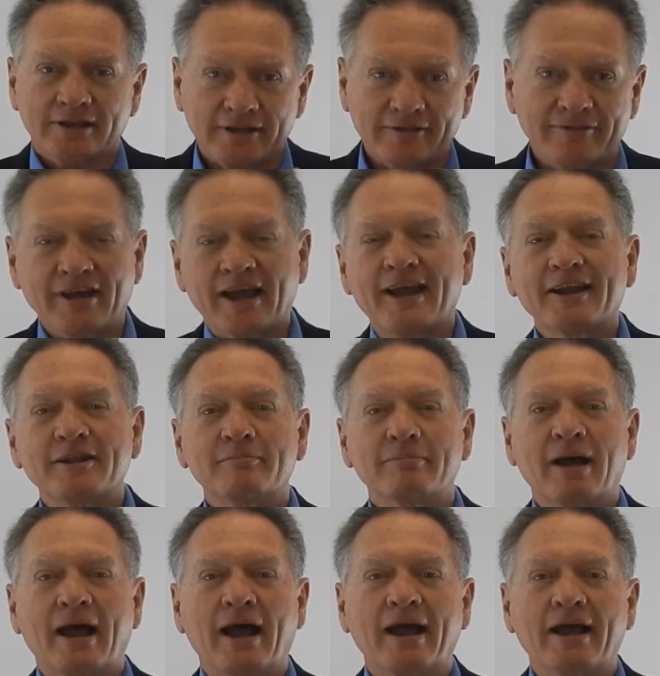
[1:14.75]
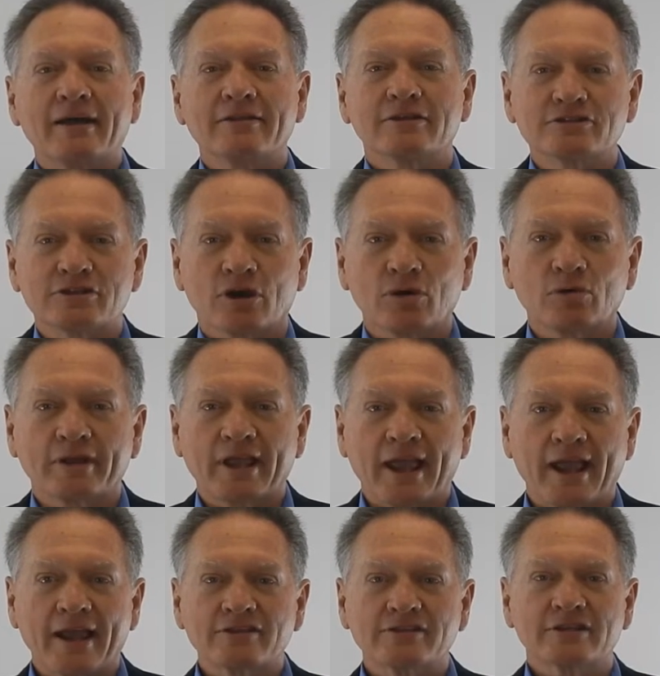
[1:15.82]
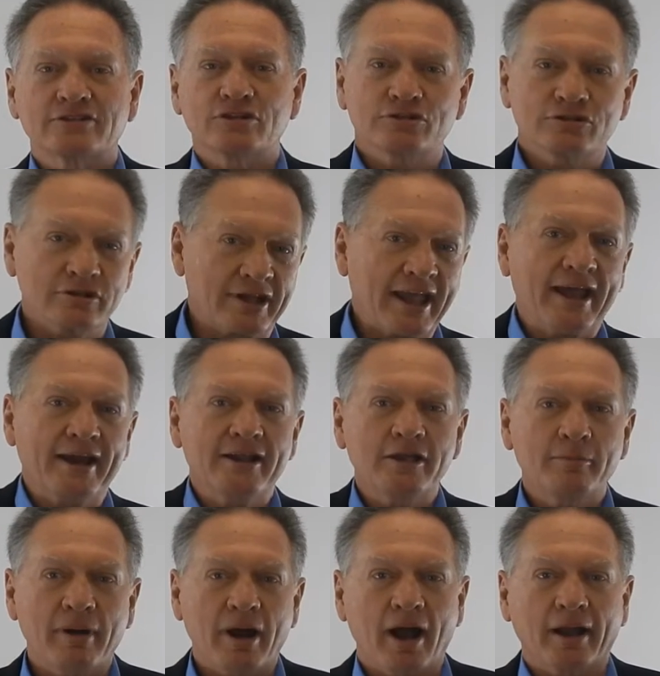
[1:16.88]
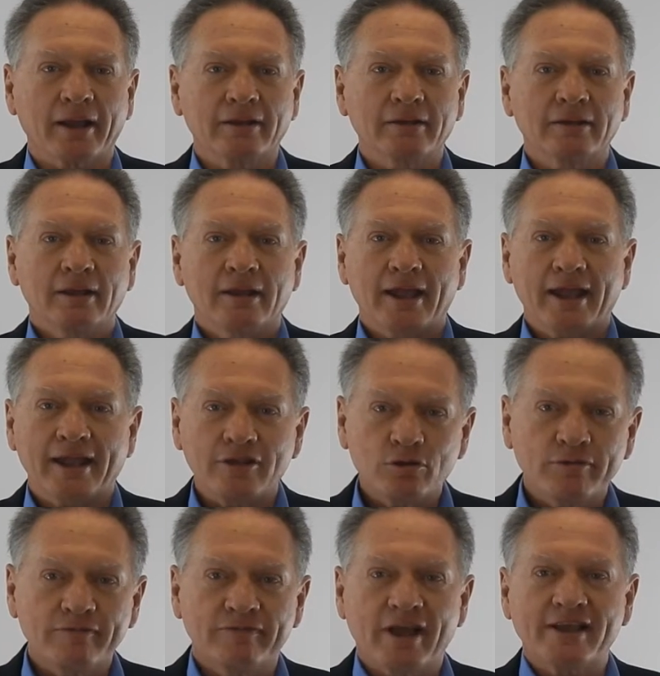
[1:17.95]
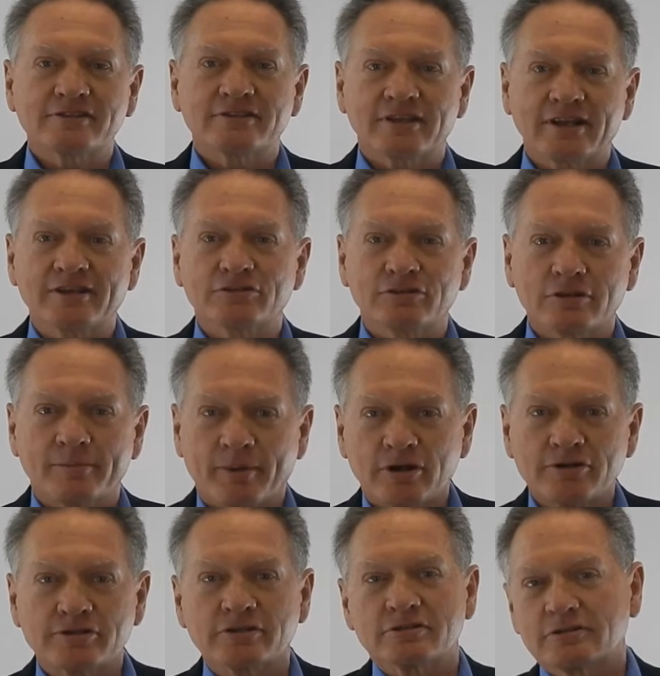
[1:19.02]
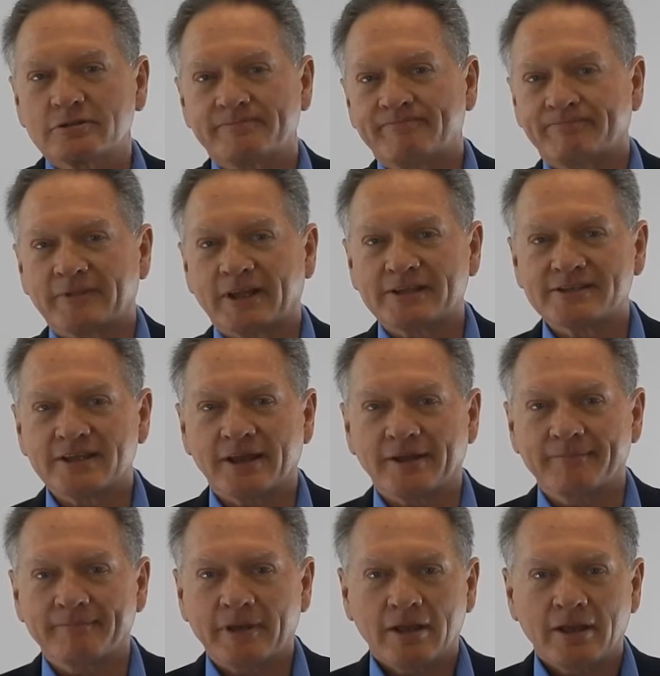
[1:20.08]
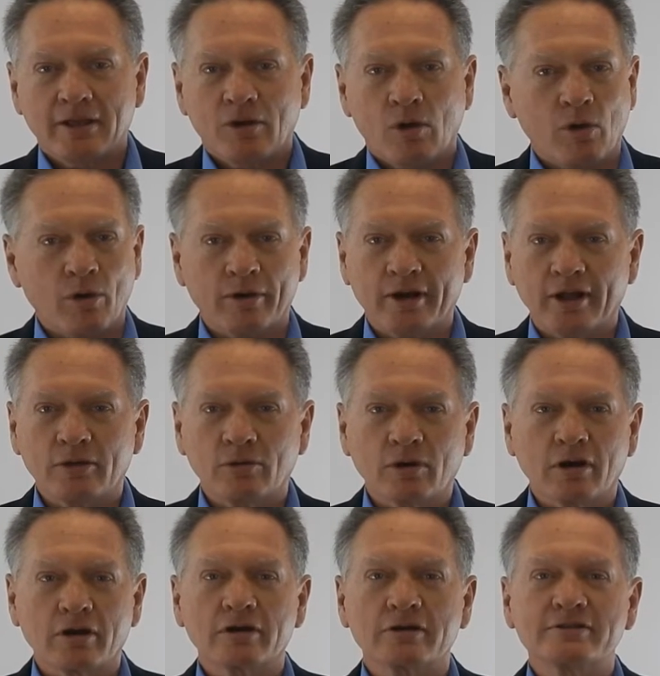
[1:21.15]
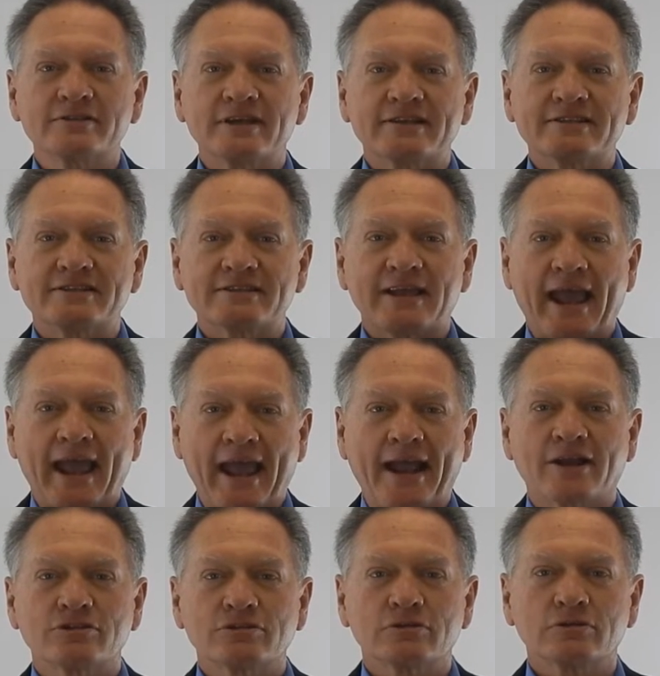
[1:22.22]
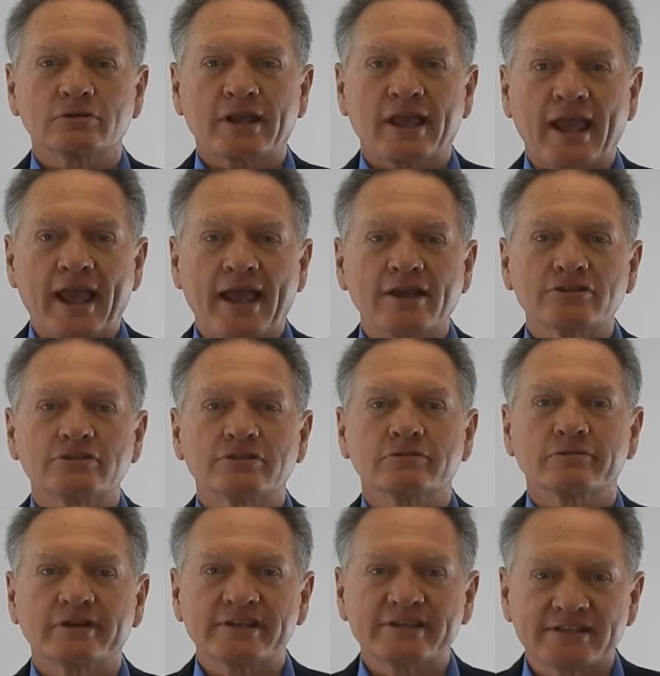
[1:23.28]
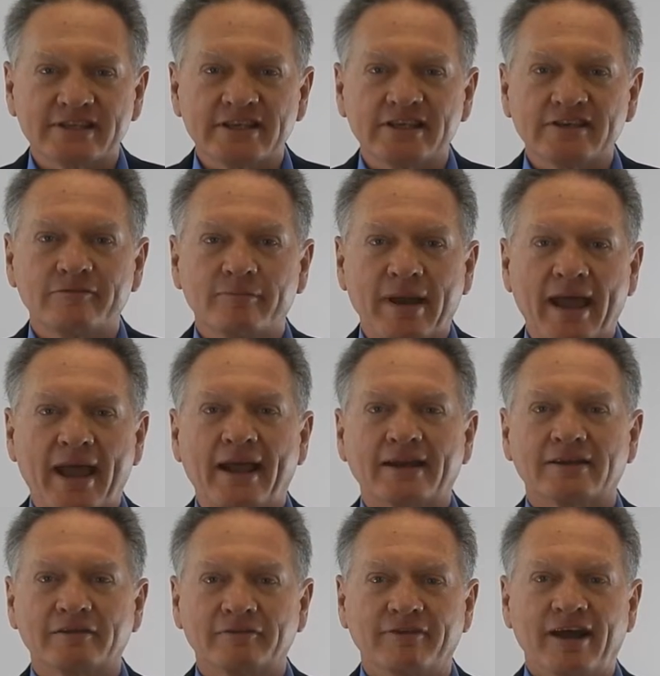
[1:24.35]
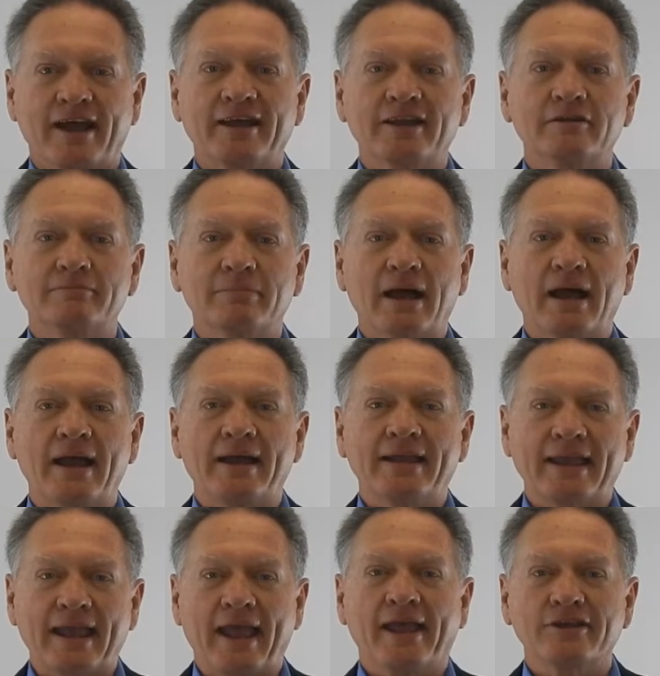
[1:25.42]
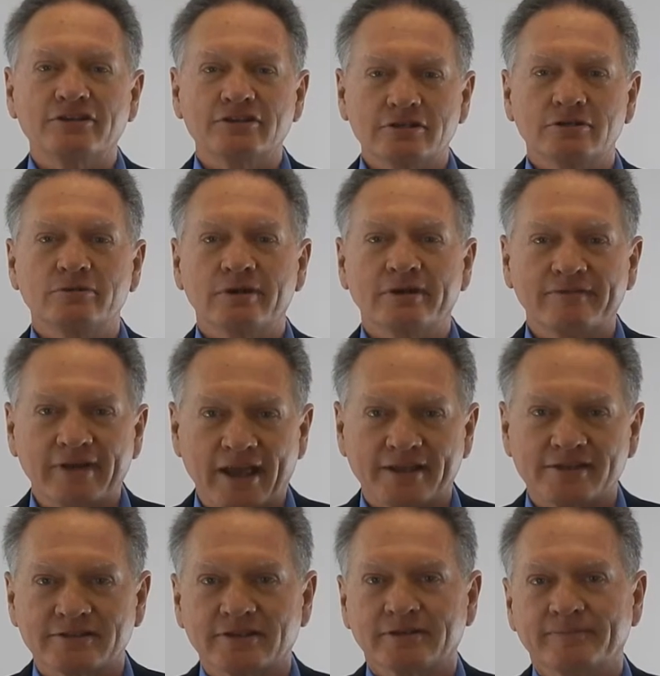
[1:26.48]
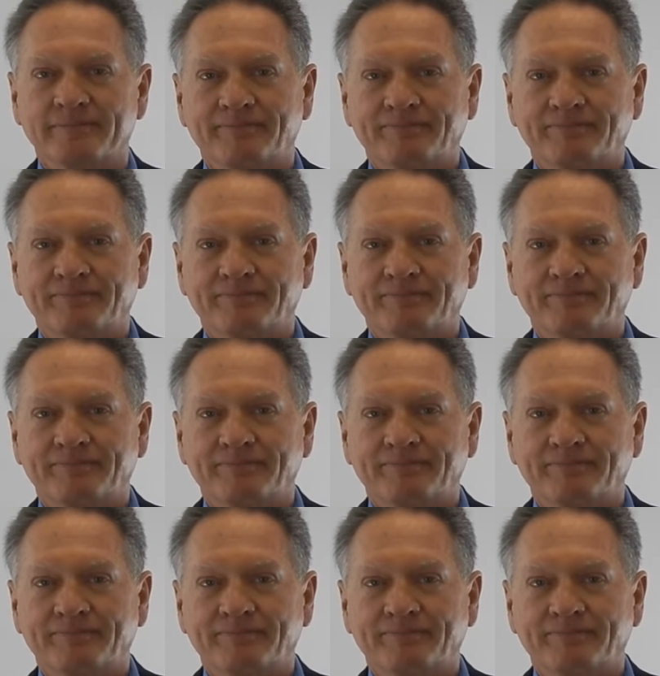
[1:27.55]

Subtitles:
divided by the total cash that you took out of your pocket and you invested into the purchase. That's it. Or in other words, it's actual cash you received back divided by cash you invested.